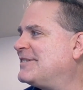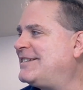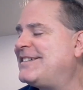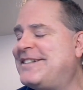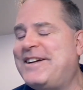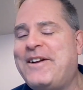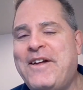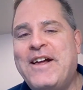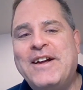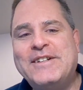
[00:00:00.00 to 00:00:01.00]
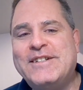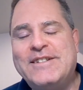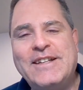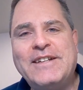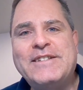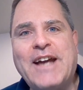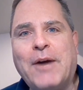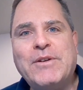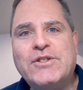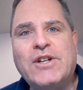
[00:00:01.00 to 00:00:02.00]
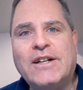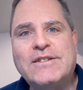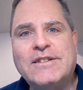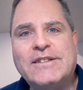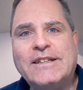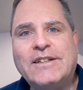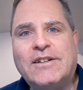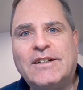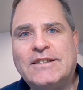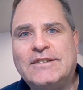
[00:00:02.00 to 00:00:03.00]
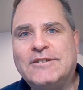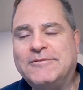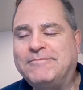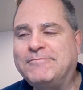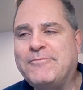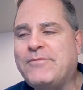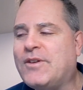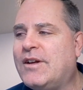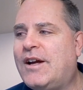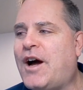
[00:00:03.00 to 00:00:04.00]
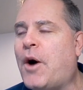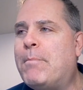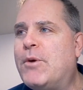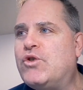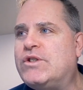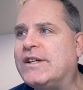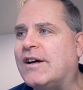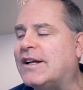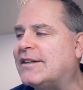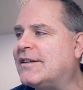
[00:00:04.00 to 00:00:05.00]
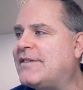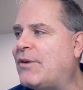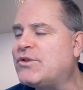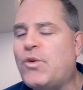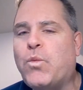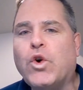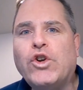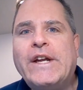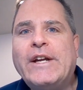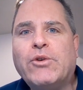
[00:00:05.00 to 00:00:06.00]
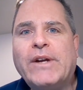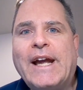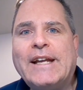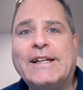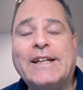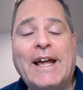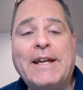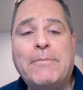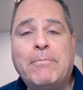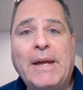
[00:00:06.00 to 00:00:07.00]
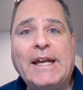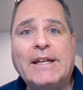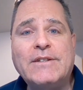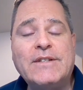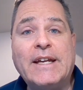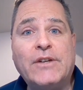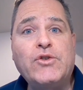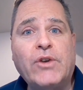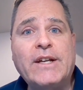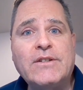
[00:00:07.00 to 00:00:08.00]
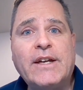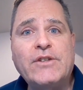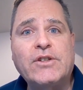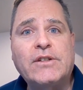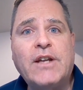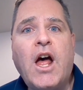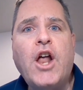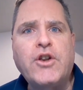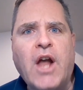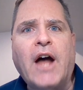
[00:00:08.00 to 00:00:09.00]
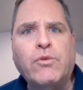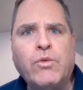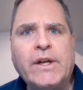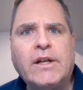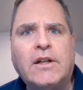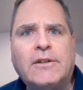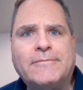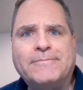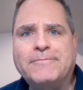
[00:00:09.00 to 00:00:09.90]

do you see the damage Constantine caused? Hamuzion. That was the word he created, and it means, in translation, not real.